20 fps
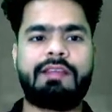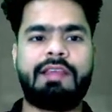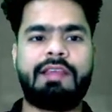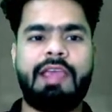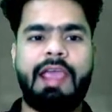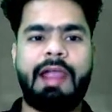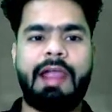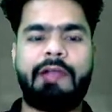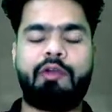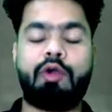
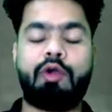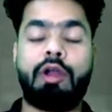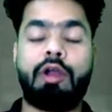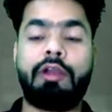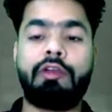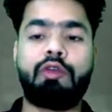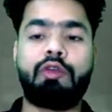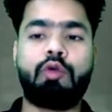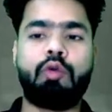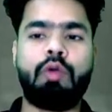and
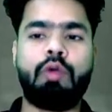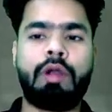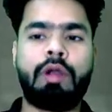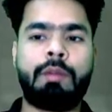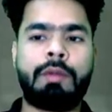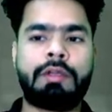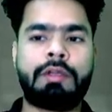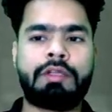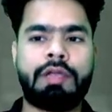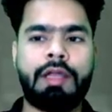according to rule
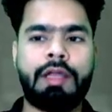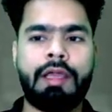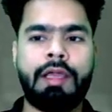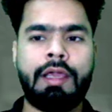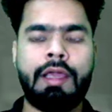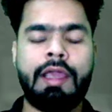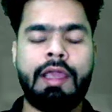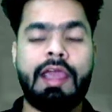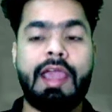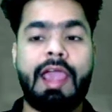number
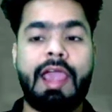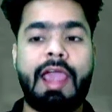3,